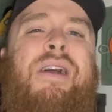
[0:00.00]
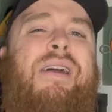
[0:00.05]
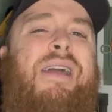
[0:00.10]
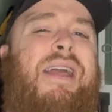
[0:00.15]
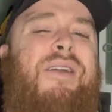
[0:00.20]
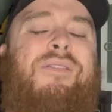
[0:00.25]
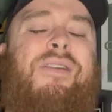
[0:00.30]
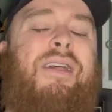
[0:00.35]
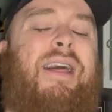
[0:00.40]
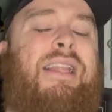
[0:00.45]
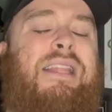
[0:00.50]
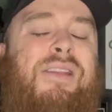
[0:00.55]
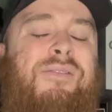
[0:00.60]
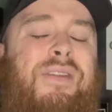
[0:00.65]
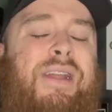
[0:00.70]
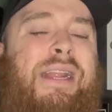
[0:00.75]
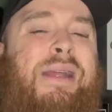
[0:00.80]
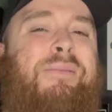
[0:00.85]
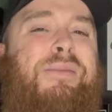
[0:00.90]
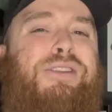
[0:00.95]
If you like the
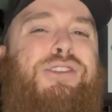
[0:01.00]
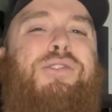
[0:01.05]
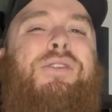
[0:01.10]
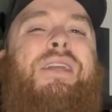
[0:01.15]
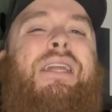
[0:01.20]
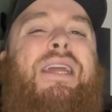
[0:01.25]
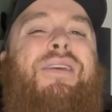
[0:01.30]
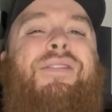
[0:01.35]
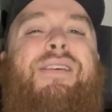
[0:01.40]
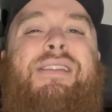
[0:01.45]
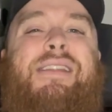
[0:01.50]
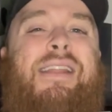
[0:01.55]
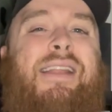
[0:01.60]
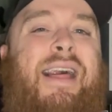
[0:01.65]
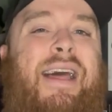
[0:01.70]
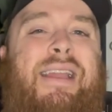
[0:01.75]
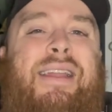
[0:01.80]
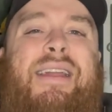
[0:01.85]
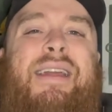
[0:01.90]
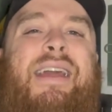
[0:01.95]
video, be sure to give us a
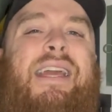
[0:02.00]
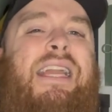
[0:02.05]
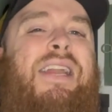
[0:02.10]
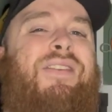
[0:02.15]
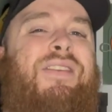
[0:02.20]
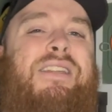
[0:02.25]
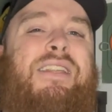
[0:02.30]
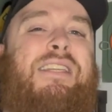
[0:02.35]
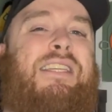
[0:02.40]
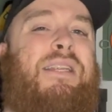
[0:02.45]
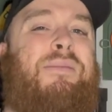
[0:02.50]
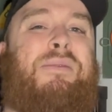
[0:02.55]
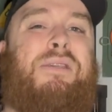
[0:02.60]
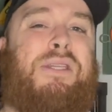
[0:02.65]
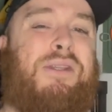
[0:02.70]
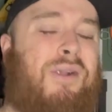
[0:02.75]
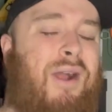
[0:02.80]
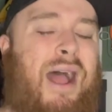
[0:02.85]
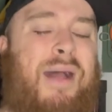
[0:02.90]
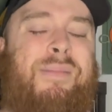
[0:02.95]
like, give us a
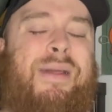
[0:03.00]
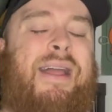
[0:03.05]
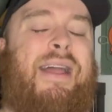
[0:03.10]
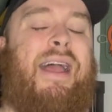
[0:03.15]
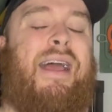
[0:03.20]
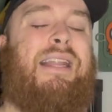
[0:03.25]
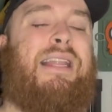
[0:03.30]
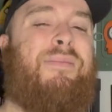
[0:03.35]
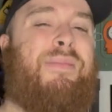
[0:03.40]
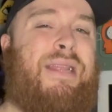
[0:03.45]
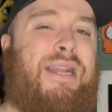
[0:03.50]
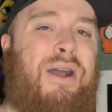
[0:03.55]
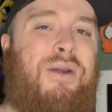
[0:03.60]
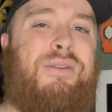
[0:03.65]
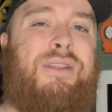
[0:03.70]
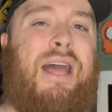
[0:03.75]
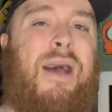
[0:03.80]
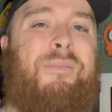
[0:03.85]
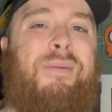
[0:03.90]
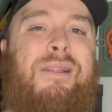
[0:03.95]
subscribe, and let me know
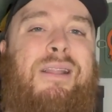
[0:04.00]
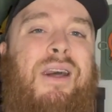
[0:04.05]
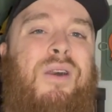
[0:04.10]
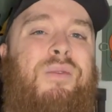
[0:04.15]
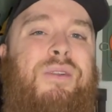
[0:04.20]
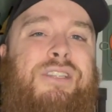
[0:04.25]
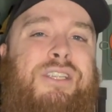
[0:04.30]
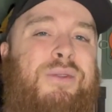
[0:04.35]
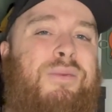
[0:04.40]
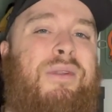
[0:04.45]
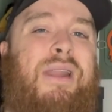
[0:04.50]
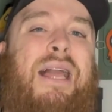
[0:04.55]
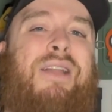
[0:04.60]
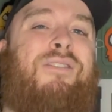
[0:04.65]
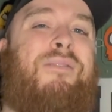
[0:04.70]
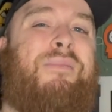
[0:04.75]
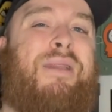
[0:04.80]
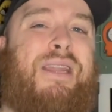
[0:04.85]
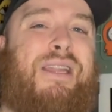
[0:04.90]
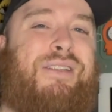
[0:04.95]
down below what you would like
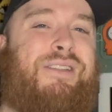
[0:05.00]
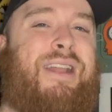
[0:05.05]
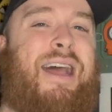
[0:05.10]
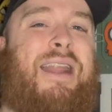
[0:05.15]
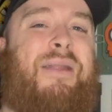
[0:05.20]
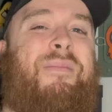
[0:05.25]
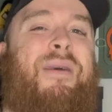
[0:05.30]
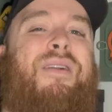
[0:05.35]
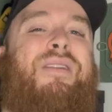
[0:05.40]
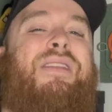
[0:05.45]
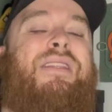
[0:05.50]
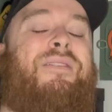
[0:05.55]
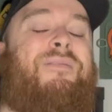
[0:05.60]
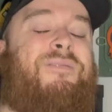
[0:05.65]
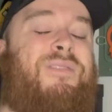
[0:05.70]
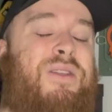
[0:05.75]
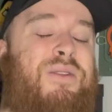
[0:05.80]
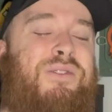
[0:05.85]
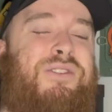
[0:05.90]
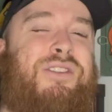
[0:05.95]
for me to chat about in the
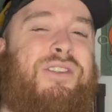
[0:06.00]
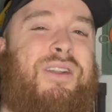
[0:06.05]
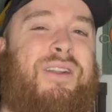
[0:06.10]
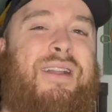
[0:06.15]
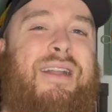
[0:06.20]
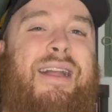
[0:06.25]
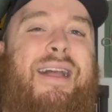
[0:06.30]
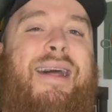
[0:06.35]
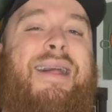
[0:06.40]
future.